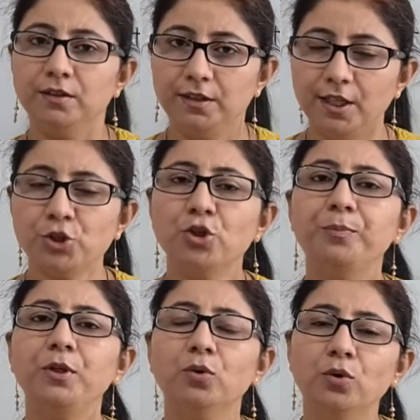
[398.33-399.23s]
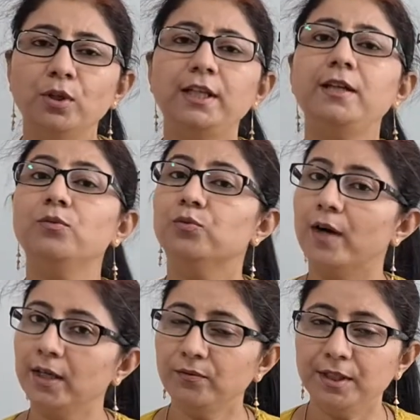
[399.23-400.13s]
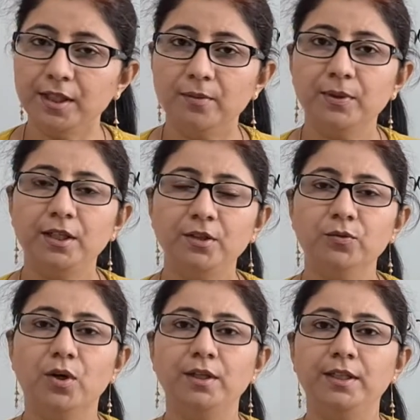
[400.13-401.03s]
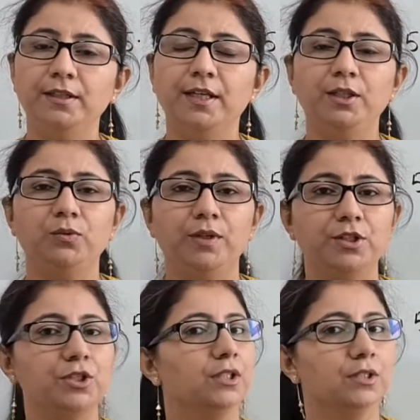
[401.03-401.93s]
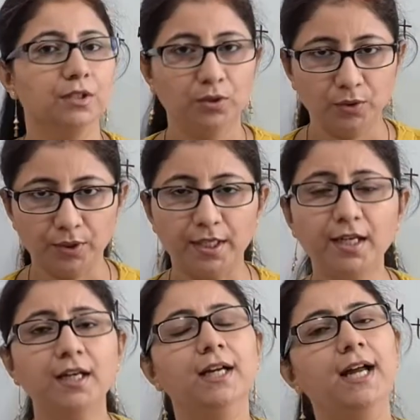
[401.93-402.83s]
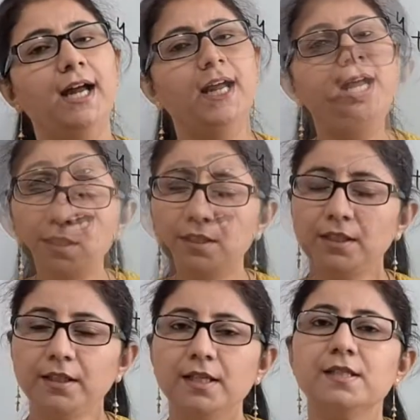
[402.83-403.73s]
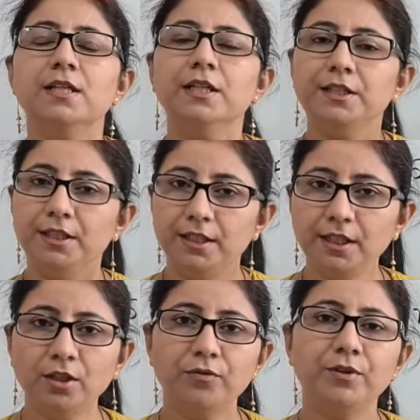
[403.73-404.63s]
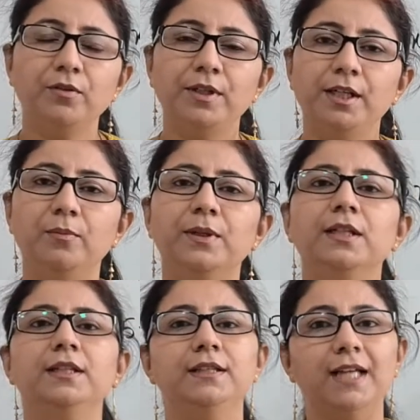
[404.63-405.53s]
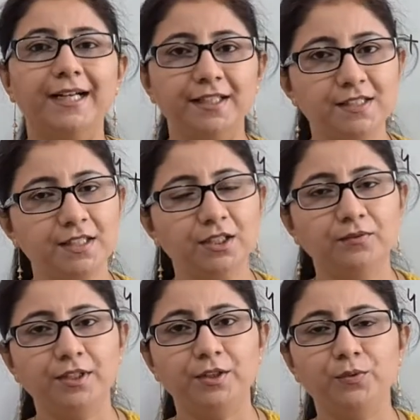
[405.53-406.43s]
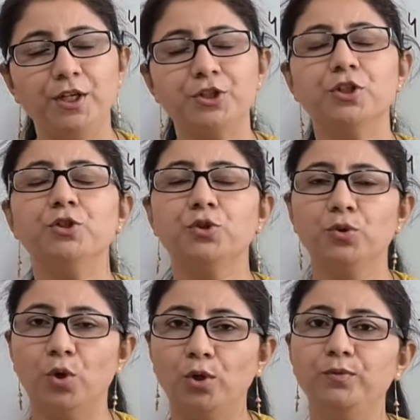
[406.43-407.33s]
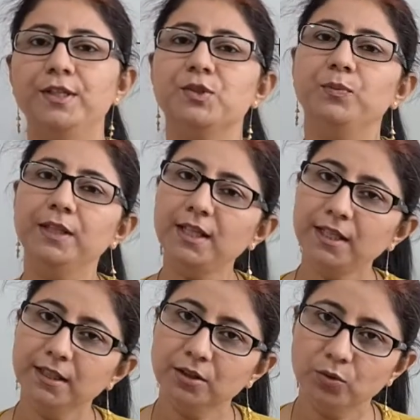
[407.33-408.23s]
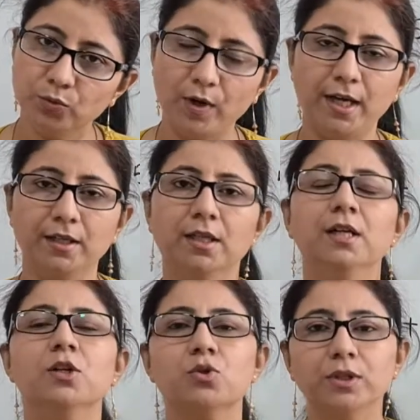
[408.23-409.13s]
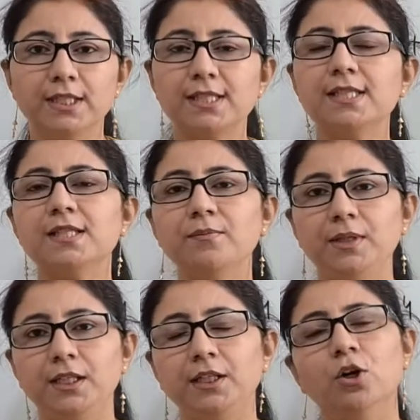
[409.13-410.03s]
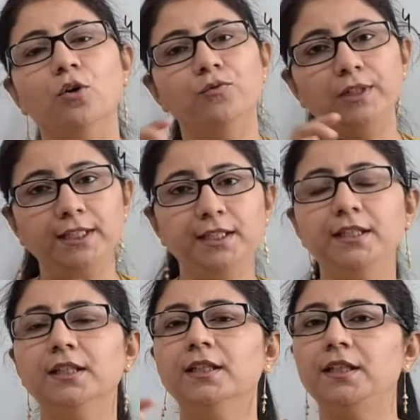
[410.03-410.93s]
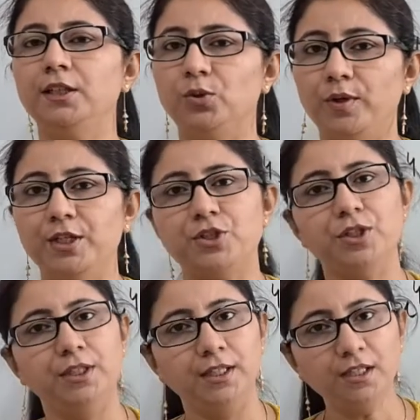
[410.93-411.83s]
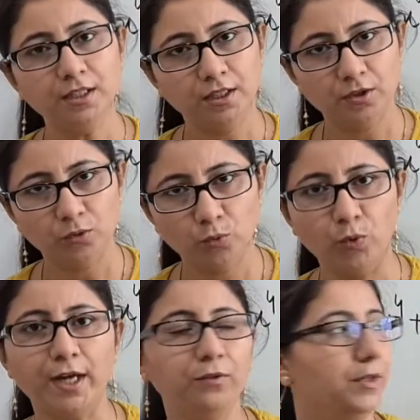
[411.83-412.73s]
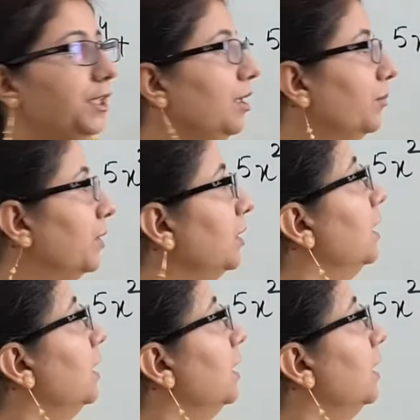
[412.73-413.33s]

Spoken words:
there should be only one variable involved in the equation. Okay. The third thing is degree of the variable that is in our equation should always be 1. So this is the meaning of linear equation in one variable.